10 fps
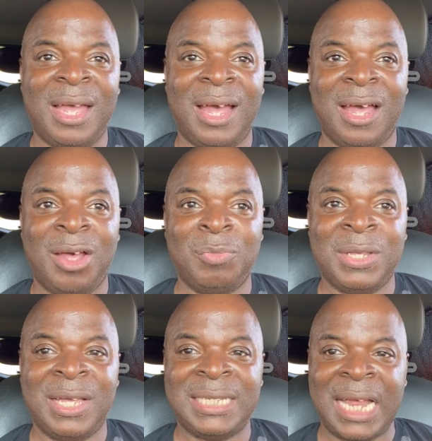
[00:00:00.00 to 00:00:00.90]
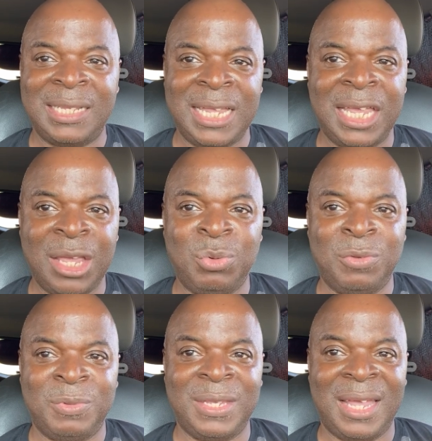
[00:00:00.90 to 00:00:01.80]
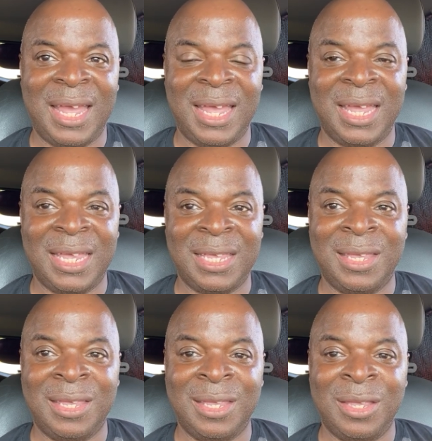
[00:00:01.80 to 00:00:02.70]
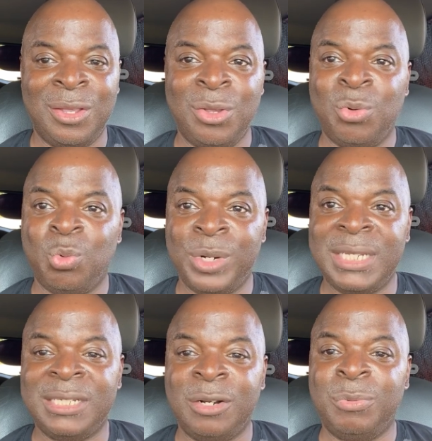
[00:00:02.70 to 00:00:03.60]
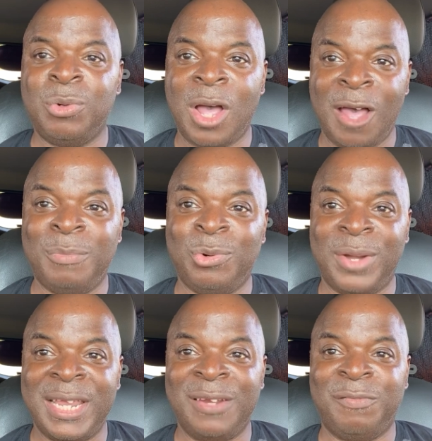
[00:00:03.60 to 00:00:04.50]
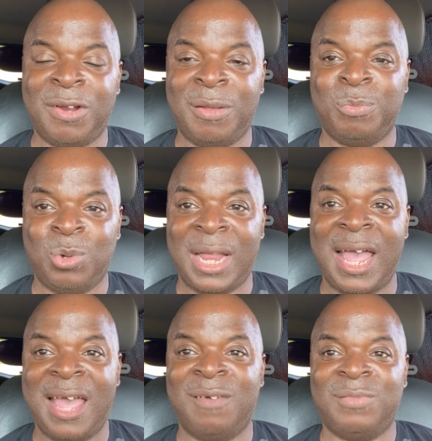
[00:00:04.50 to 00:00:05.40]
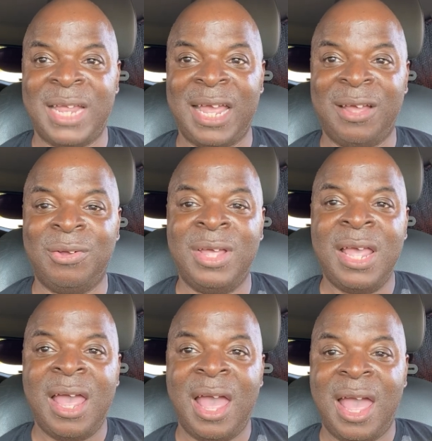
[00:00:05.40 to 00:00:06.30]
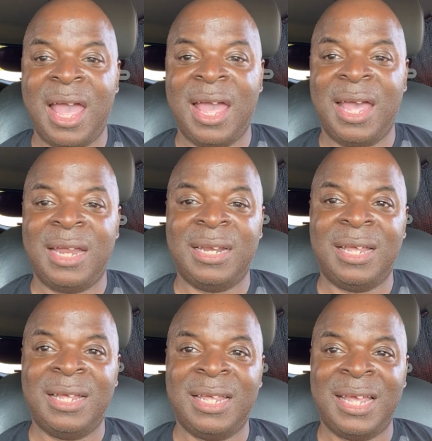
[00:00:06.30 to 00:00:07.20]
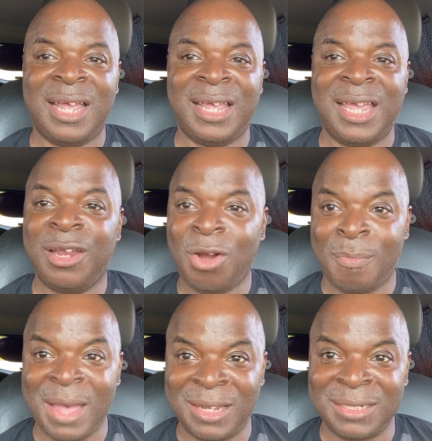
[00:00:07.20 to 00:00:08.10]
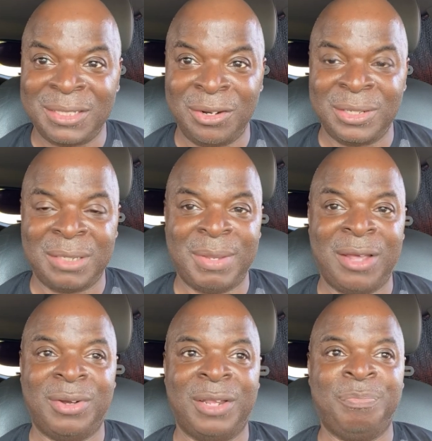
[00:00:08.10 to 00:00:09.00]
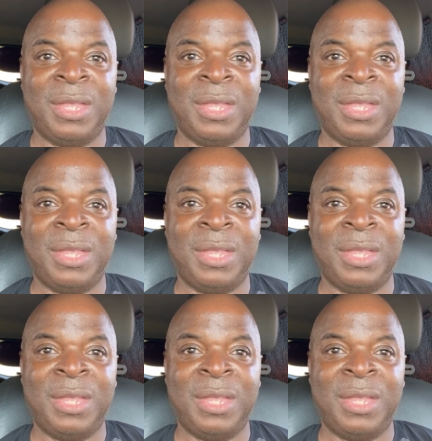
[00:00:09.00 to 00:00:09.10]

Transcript: um, because I think it would be a reasonable upgrade from what I have now. And here are my concerns about it.